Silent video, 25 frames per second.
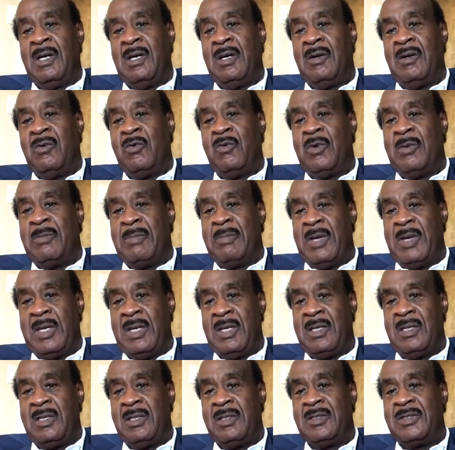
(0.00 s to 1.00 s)

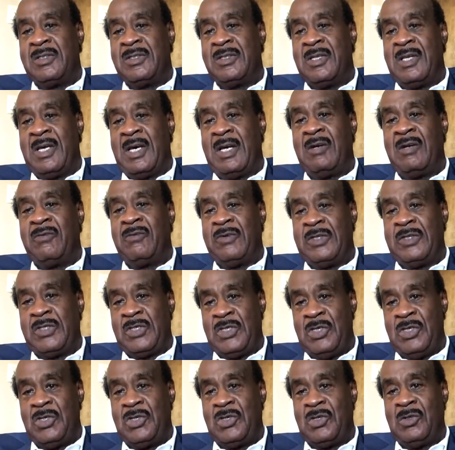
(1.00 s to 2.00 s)
remains that of a
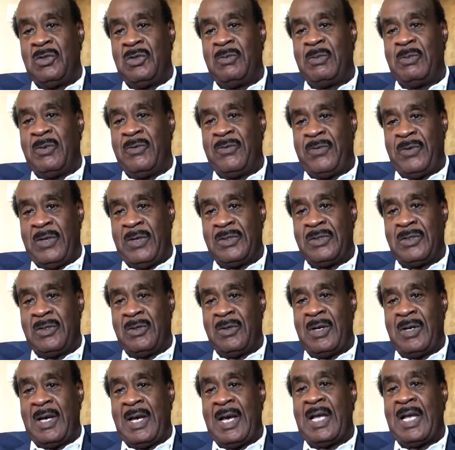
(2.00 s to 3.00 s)
teacher,
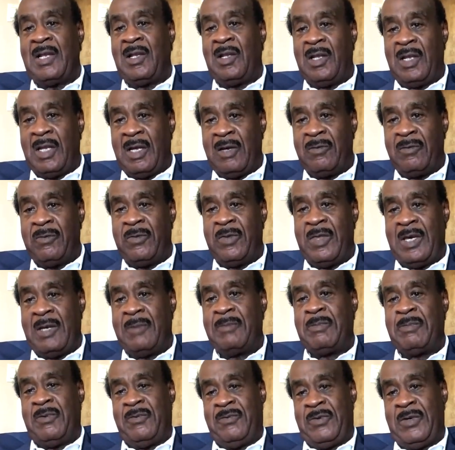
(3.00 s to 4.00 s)
professor. I love
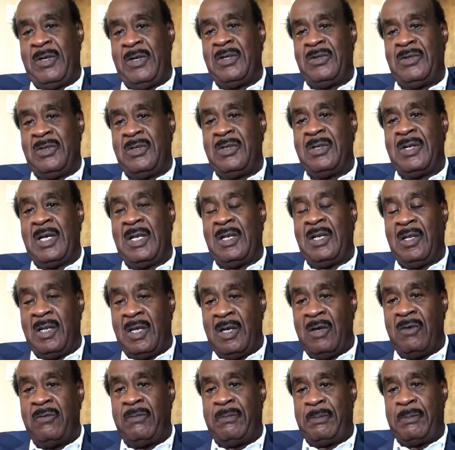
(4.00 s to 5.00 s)
that profession. I
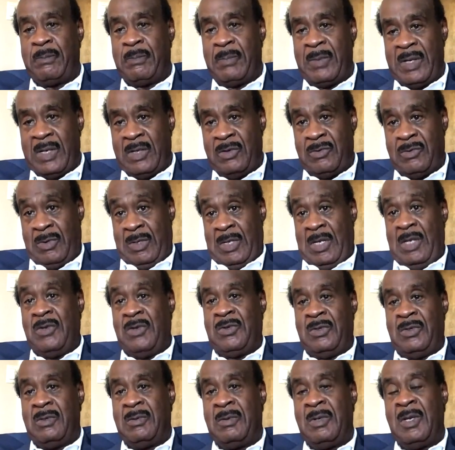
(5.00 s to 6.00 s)
love
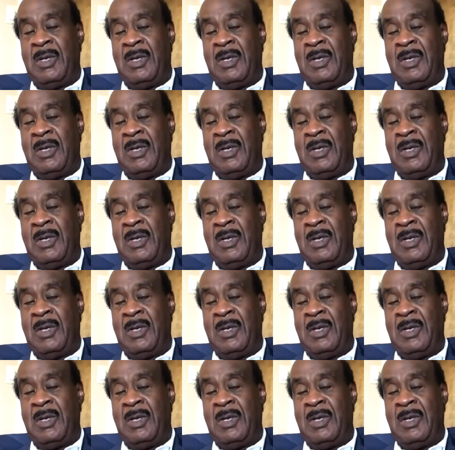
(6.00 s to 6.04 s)
education.